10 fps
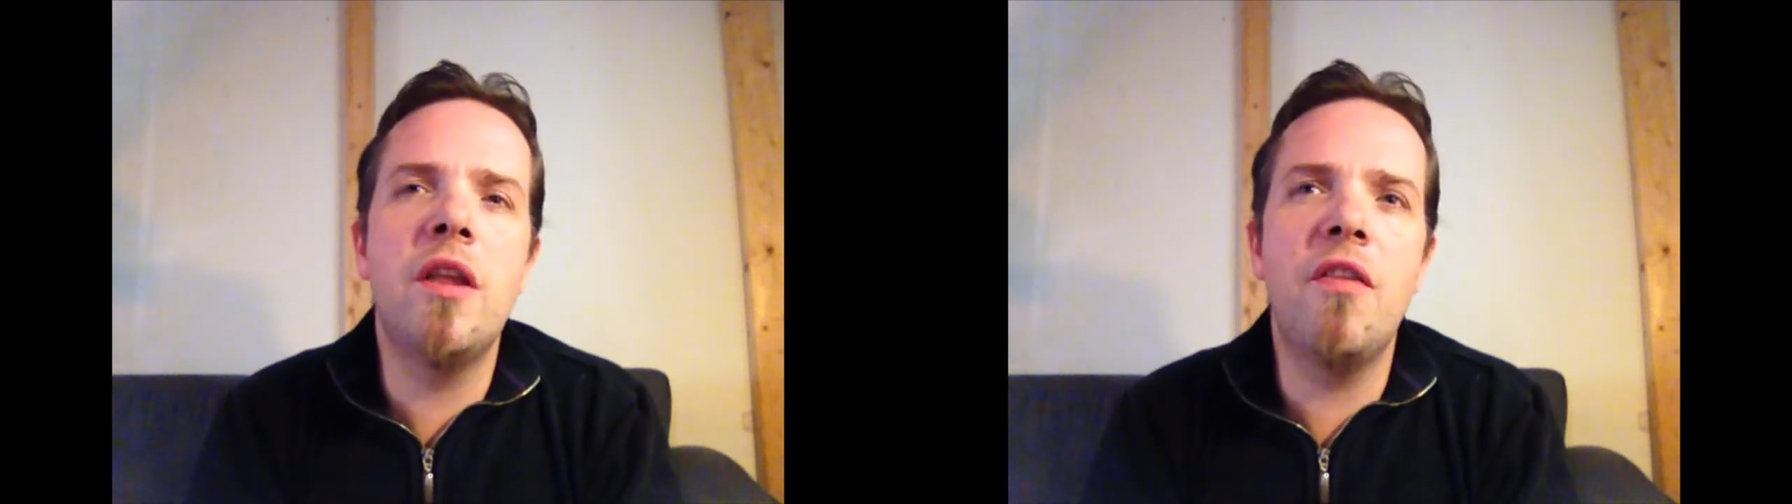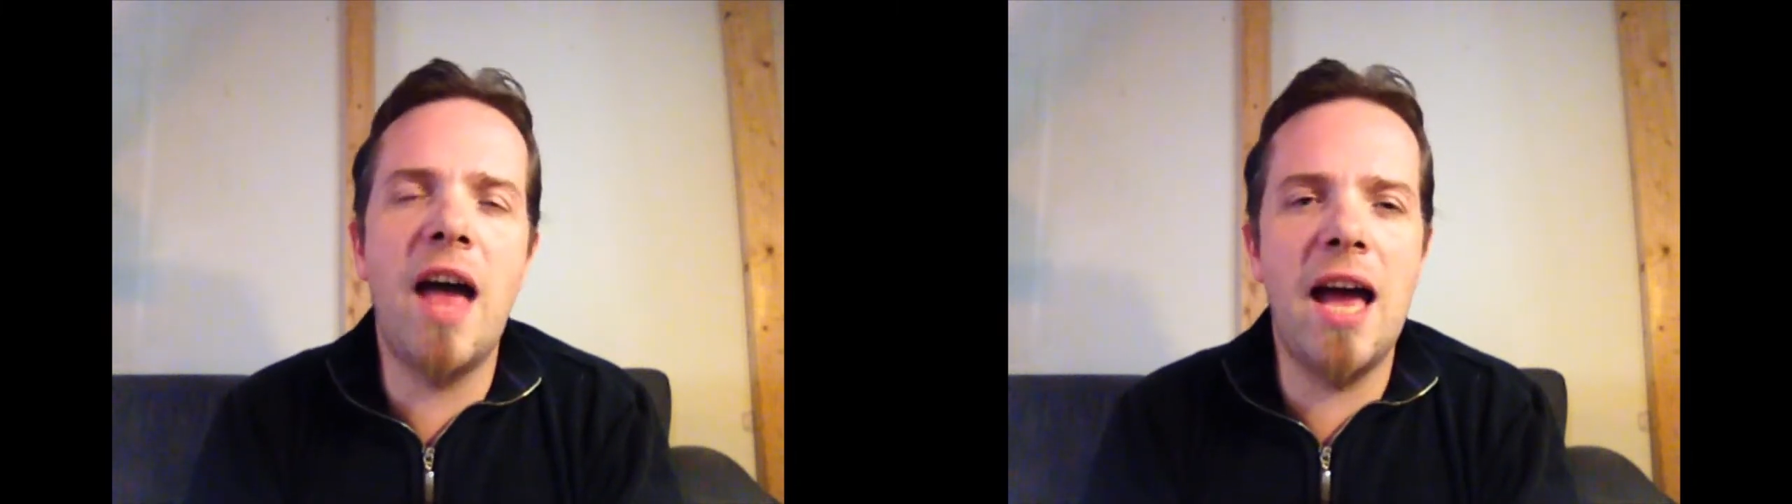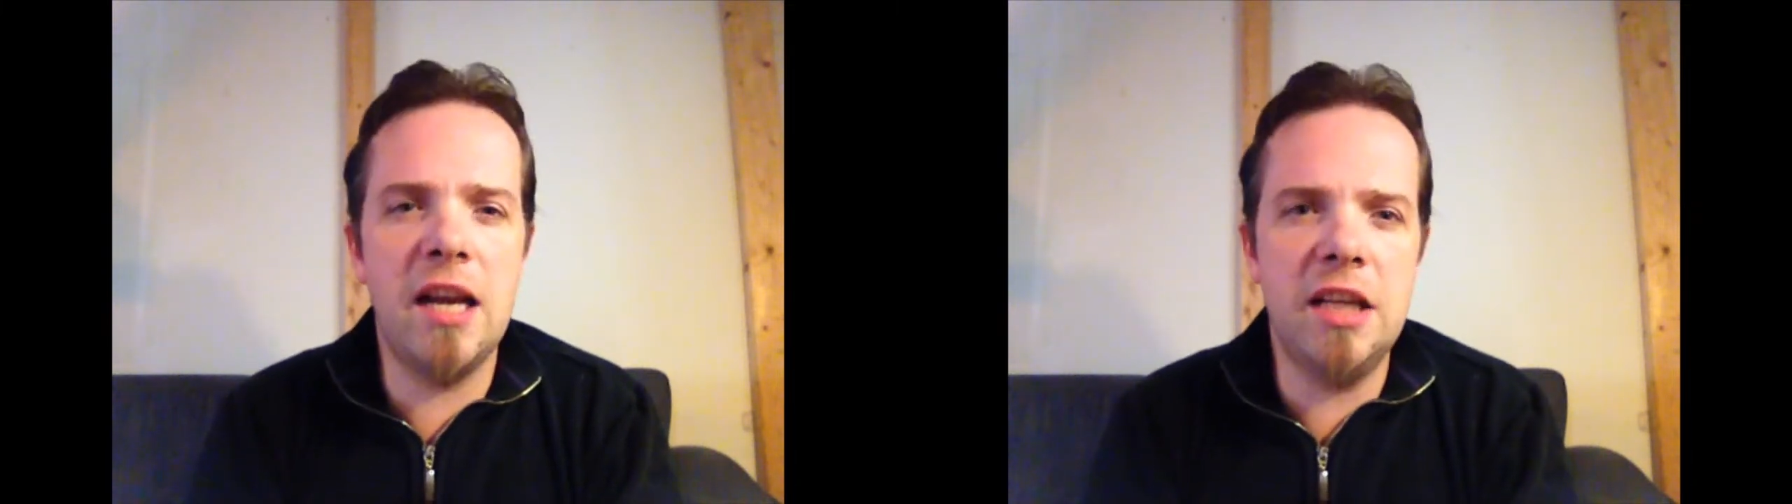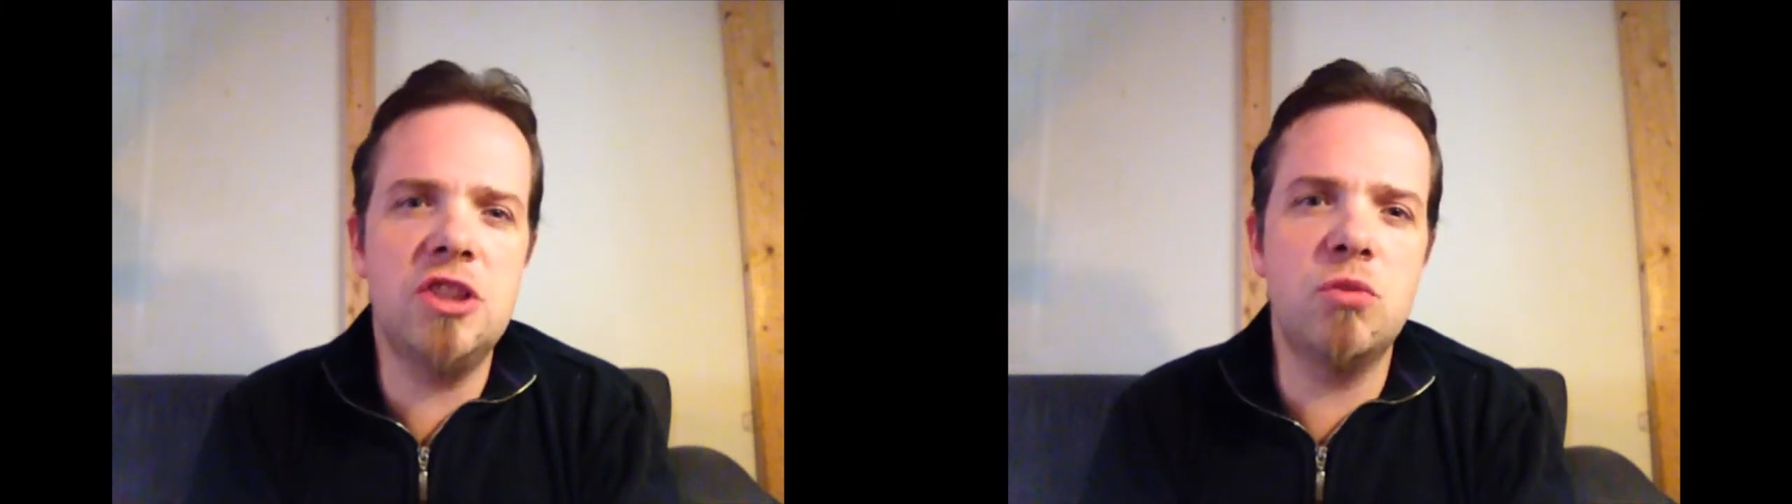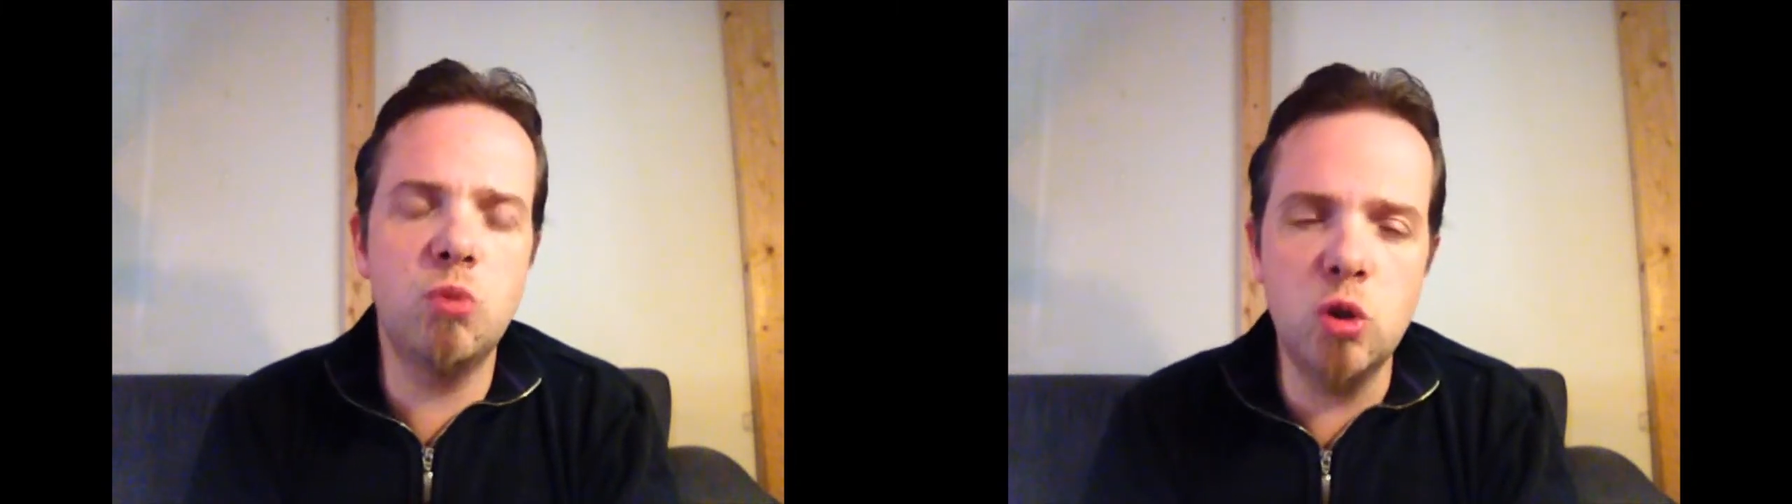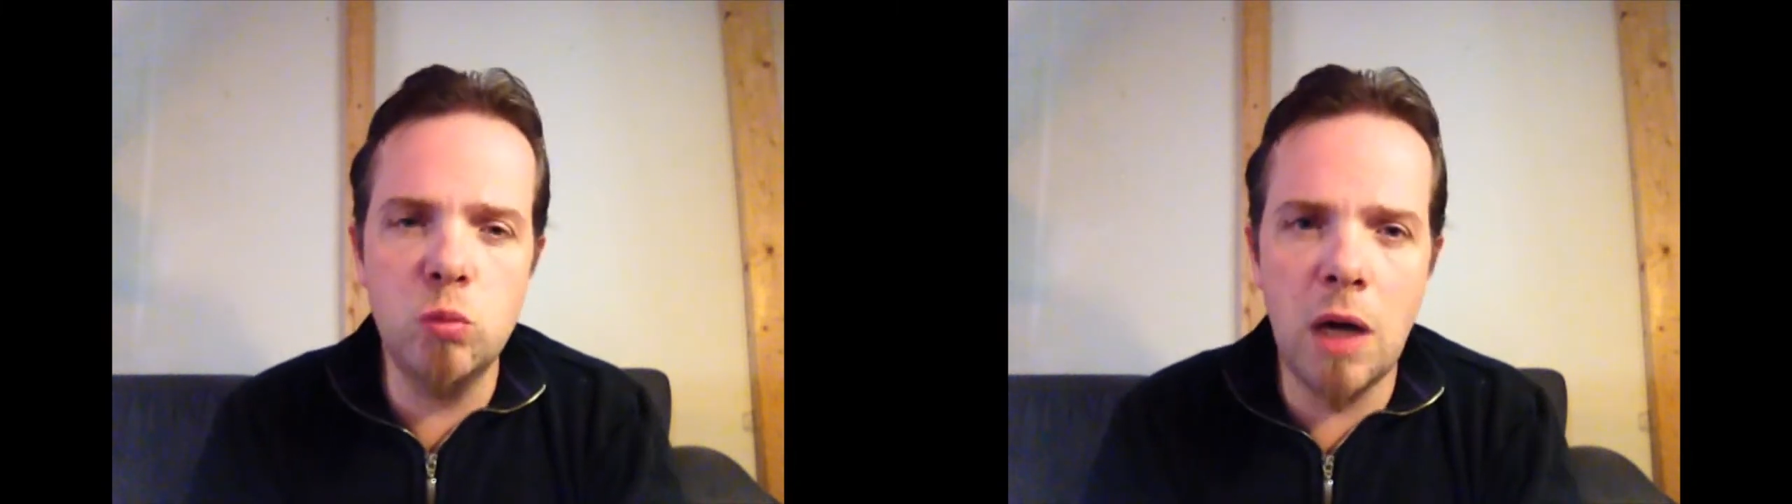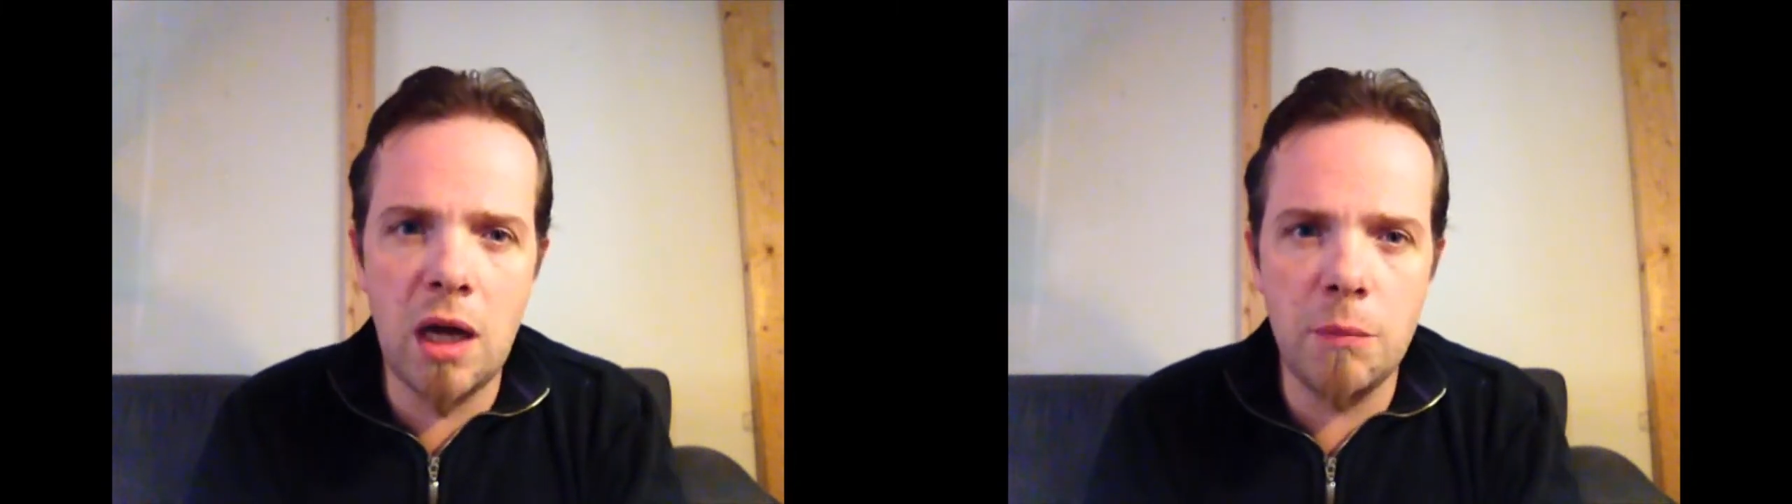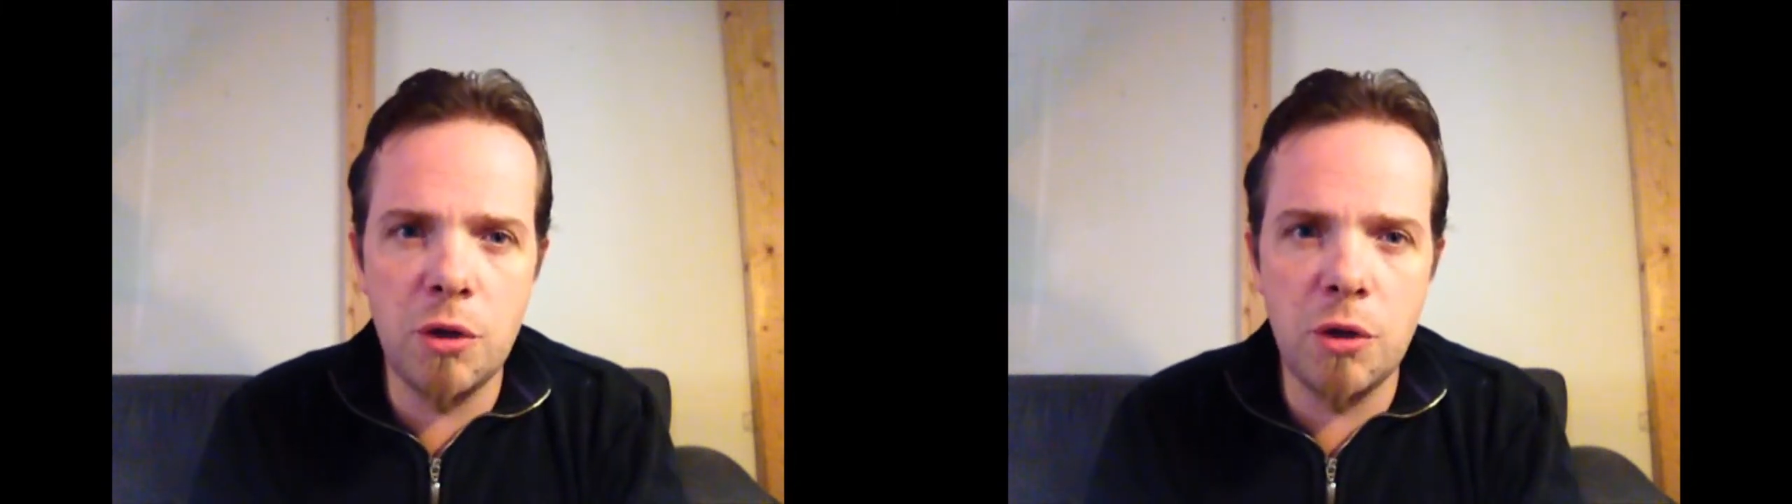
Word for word: that it's rhubarb